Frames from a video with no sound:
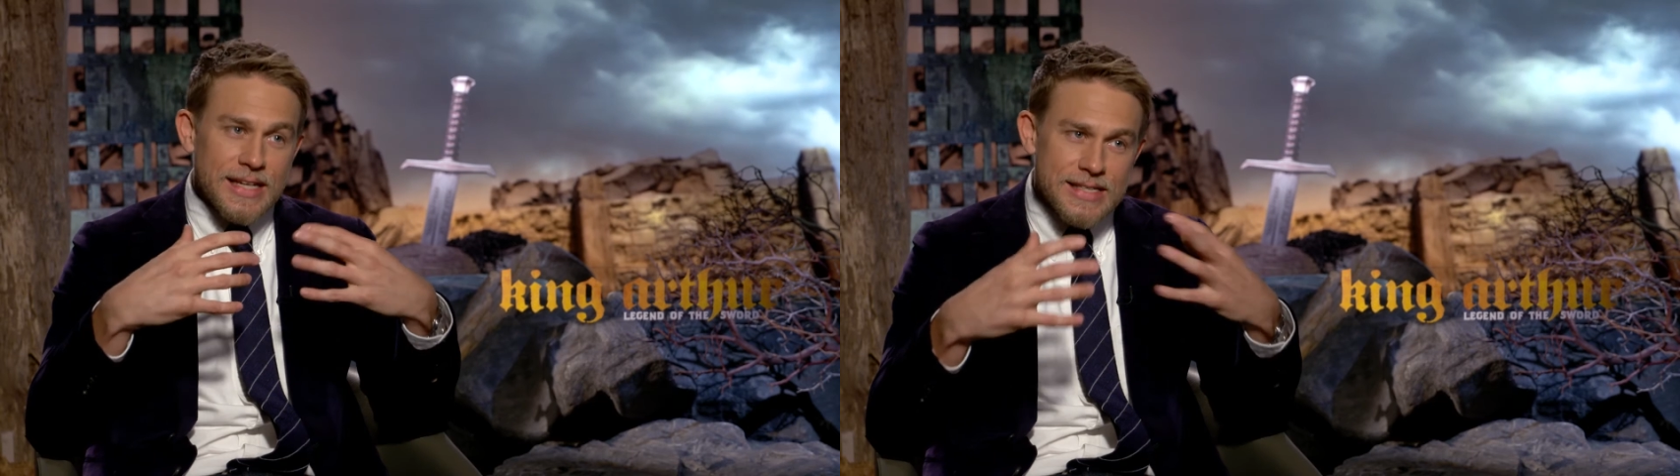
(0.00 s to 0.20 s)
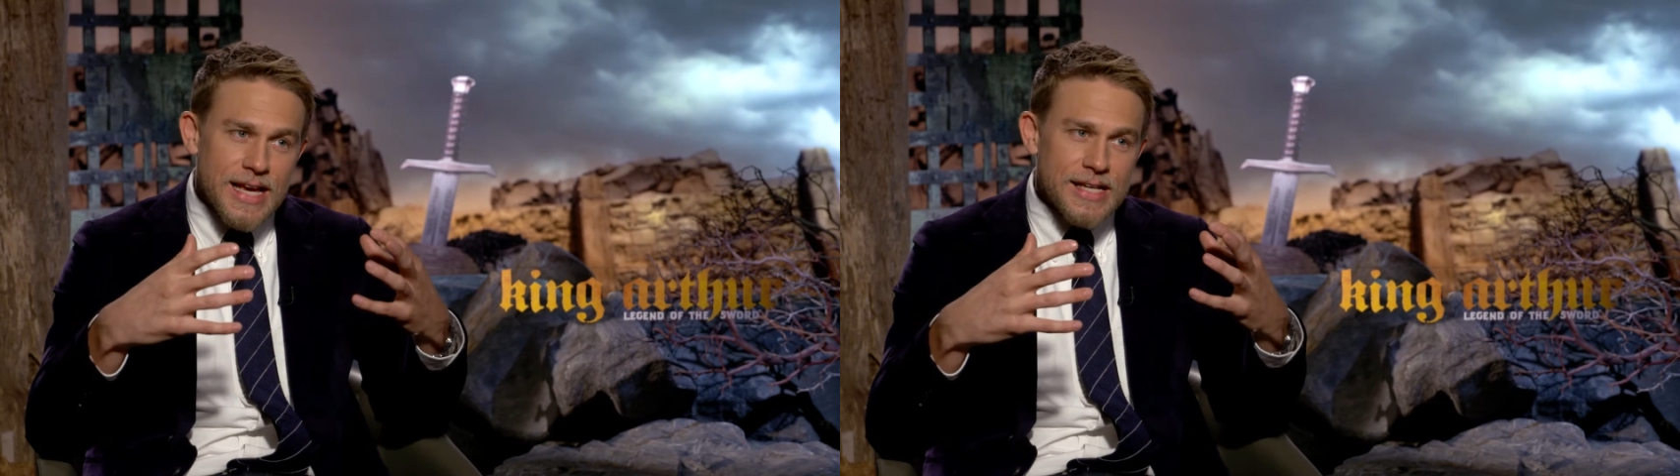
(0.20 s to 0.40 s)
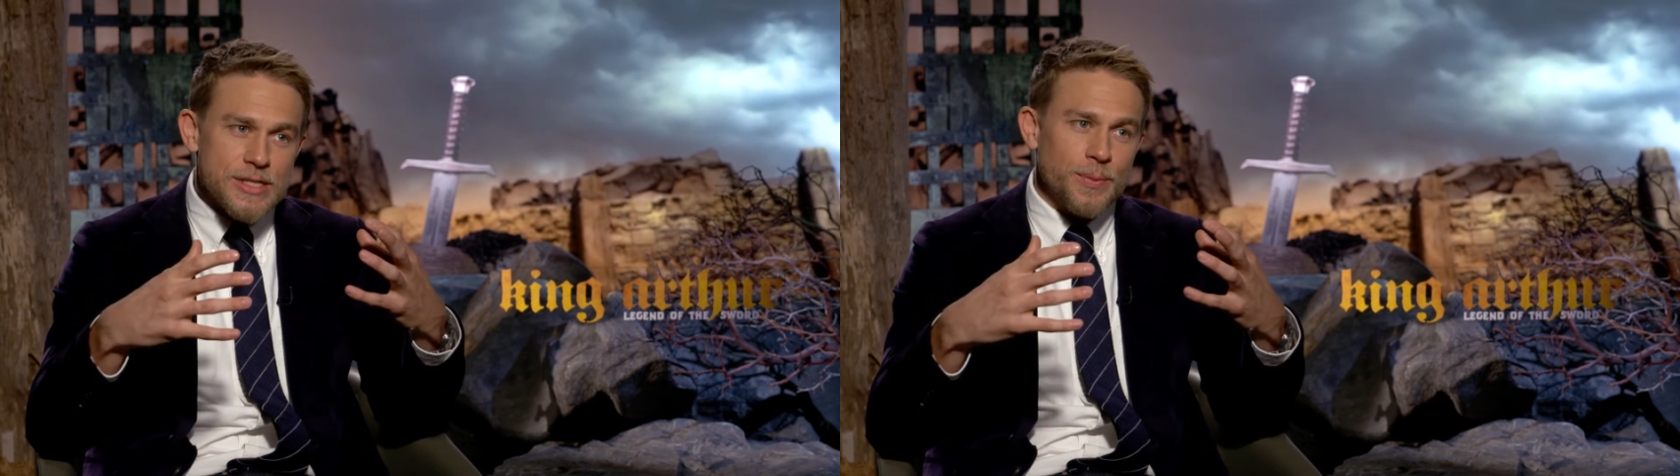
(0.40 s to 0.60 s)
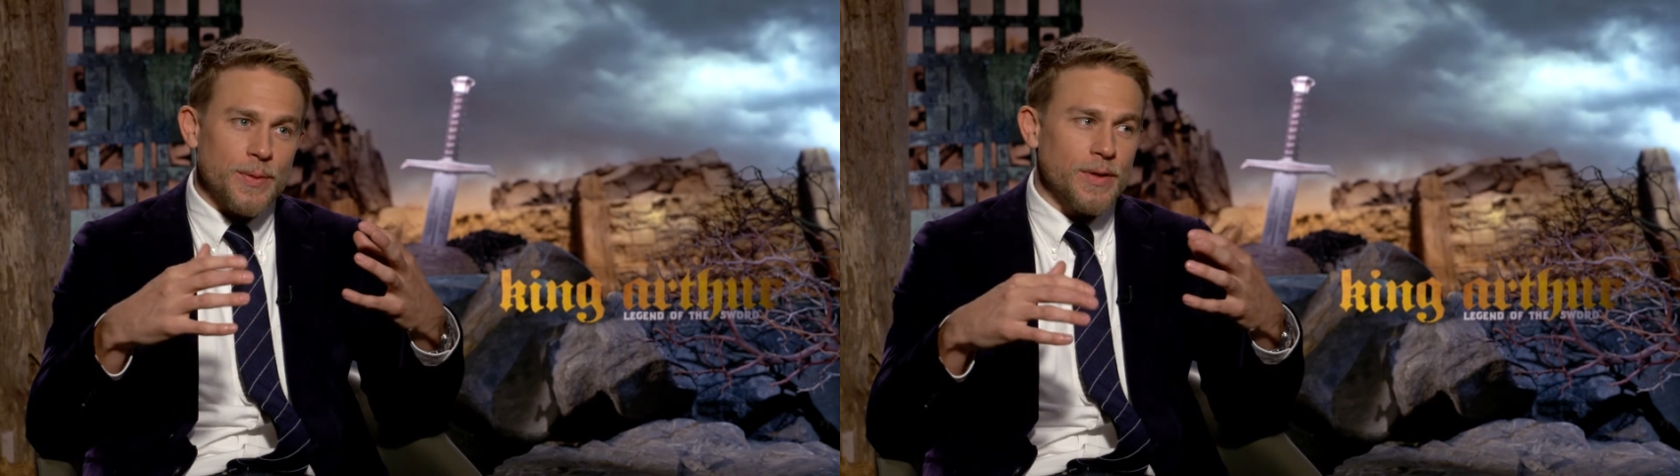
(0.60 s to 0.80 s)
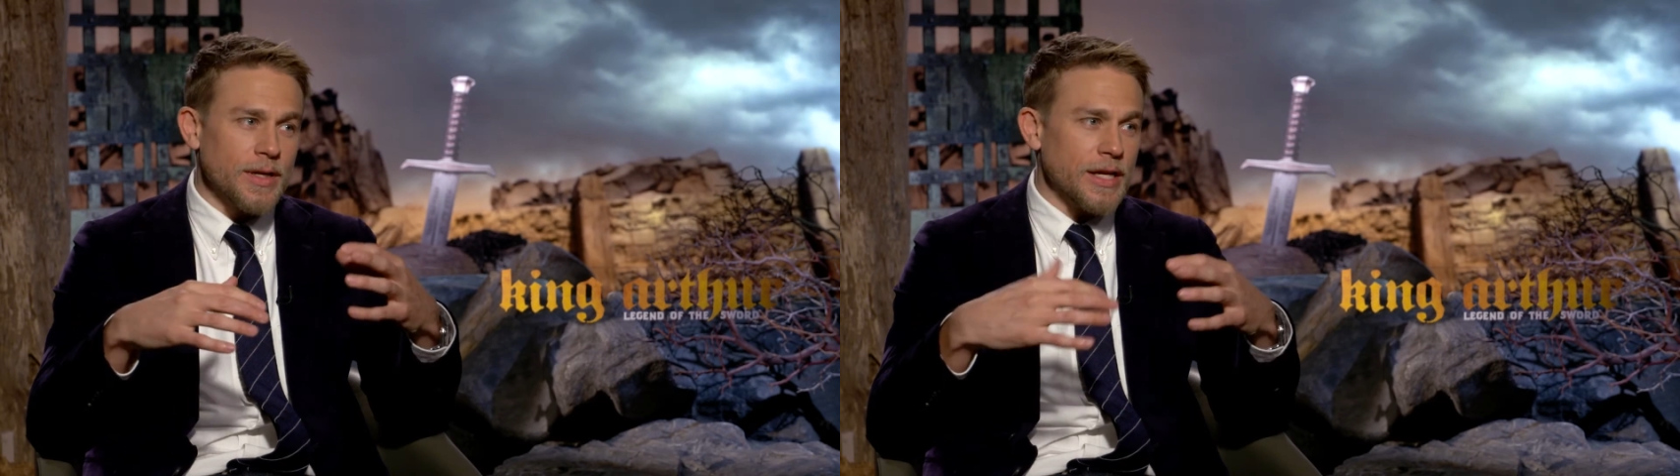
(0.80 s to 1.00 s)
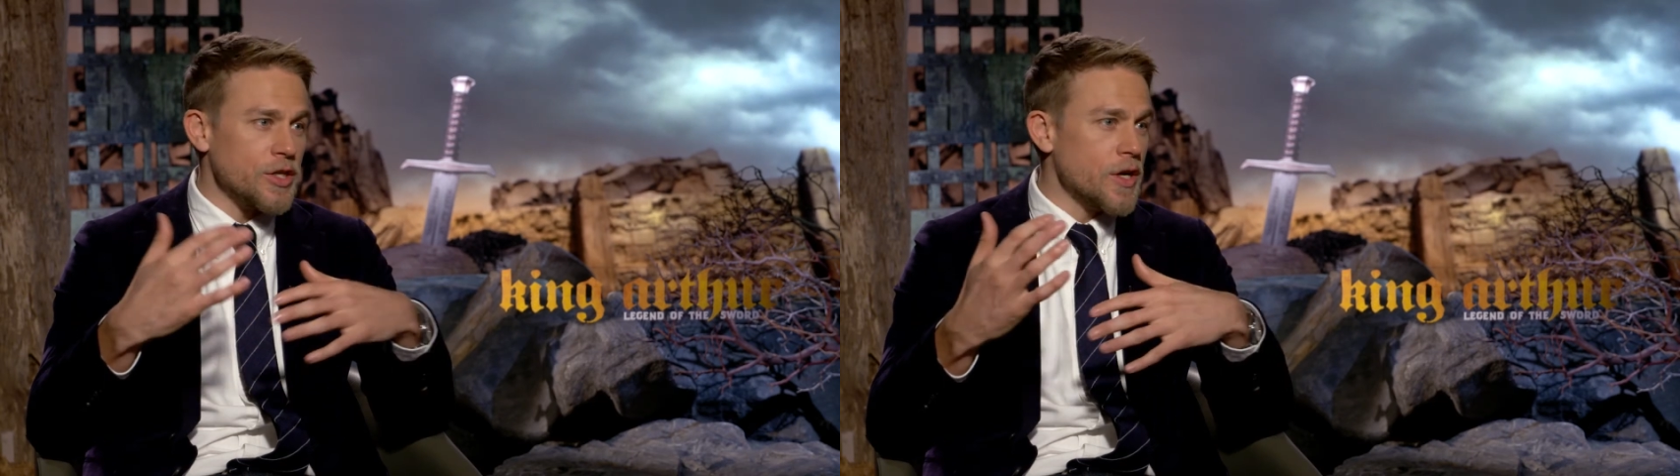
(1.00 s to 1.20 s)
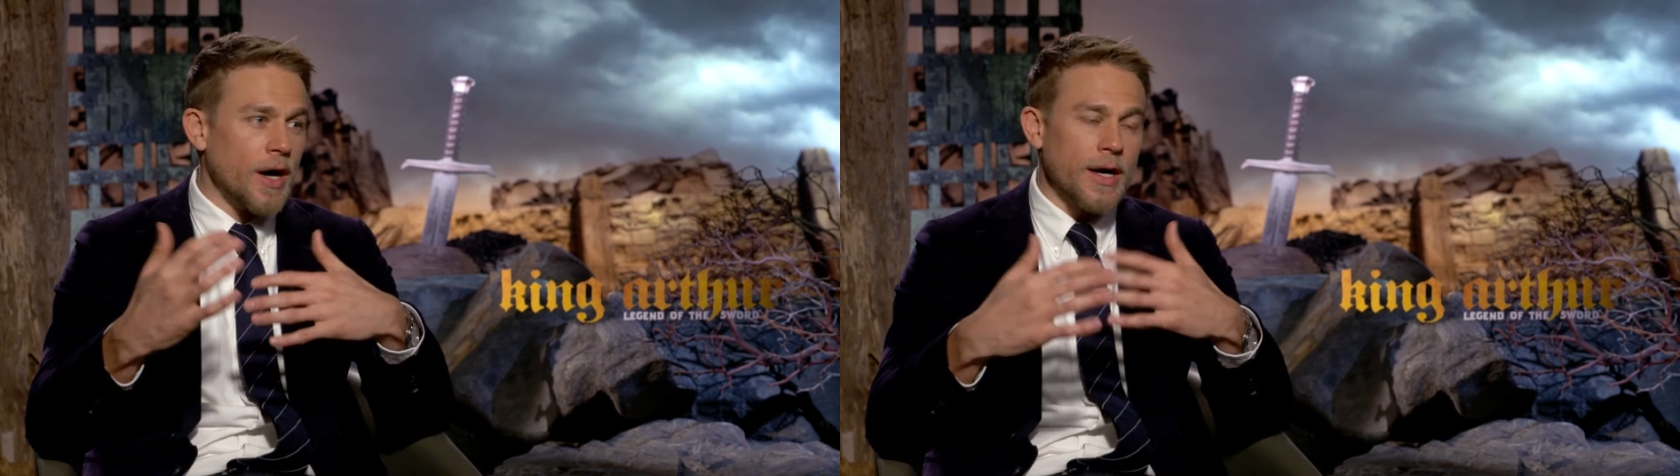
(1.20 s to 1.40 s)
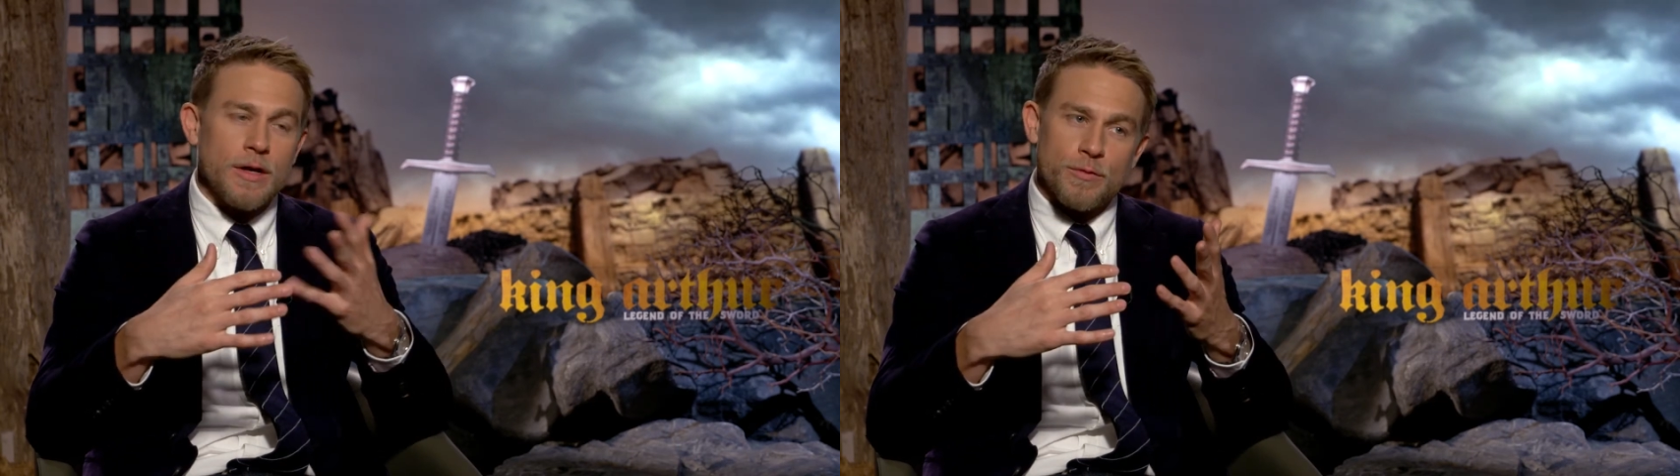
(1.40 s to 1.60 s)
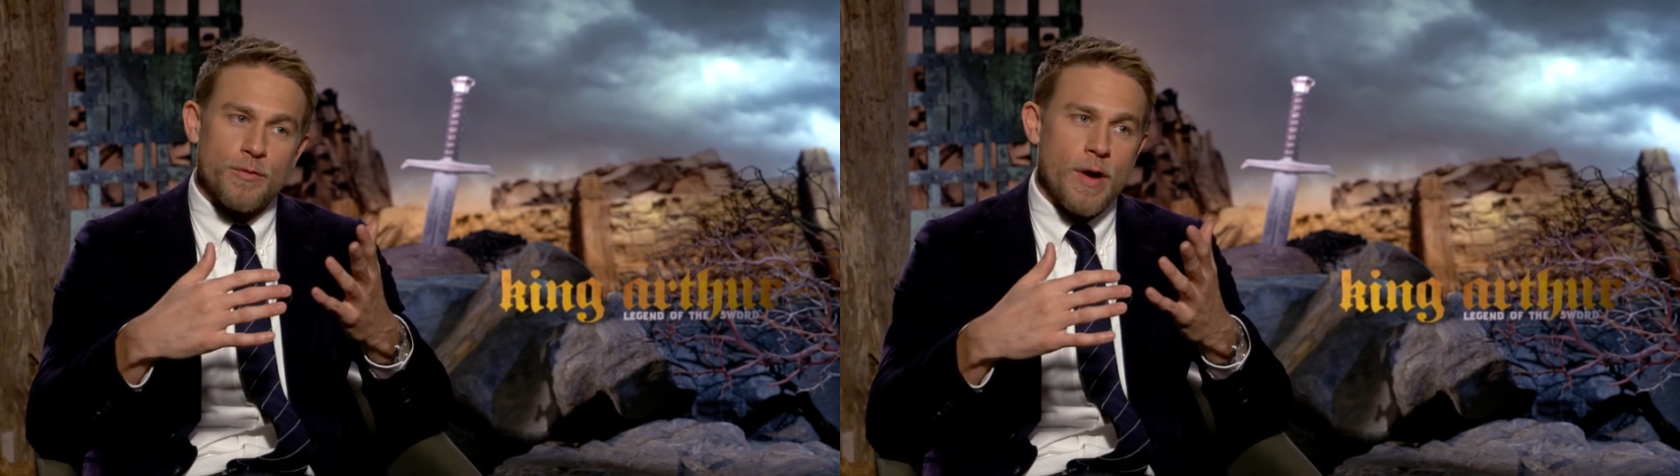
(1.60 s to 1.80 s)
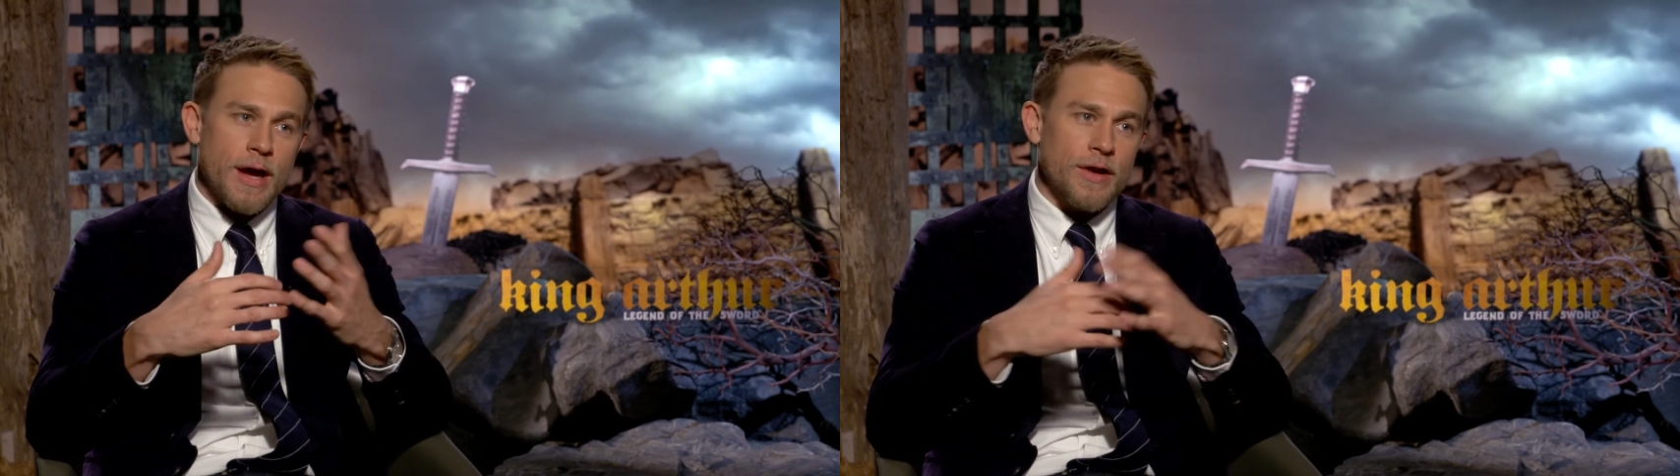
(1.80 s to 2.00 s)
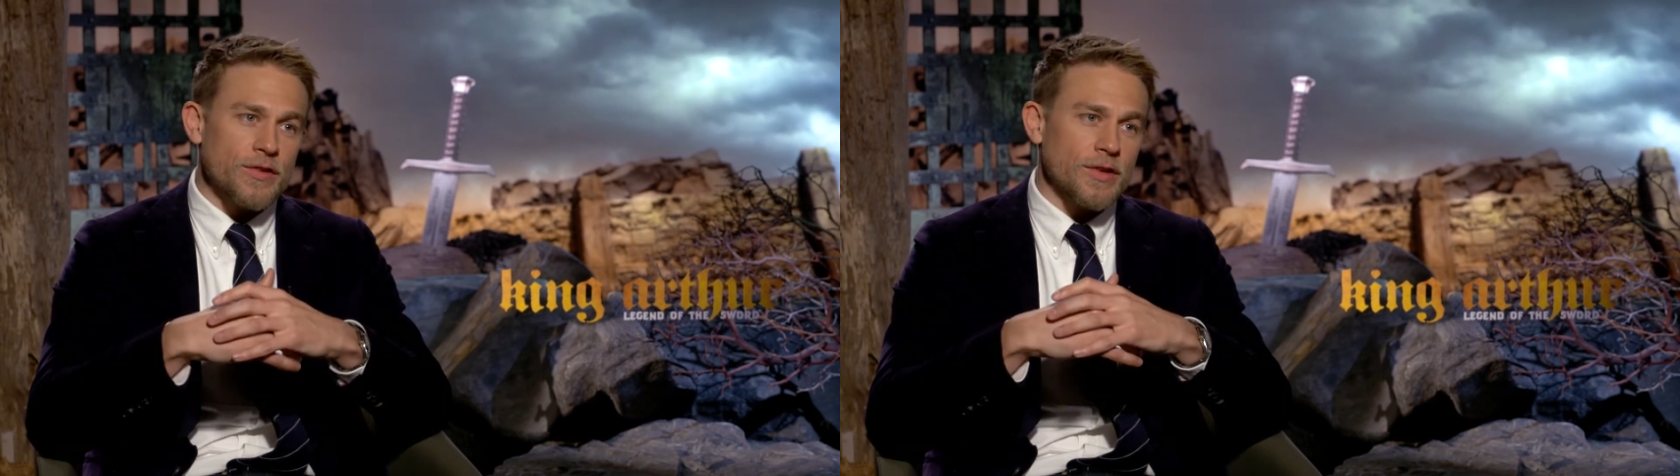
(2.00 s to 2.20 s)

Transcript: accessible and young and fresh.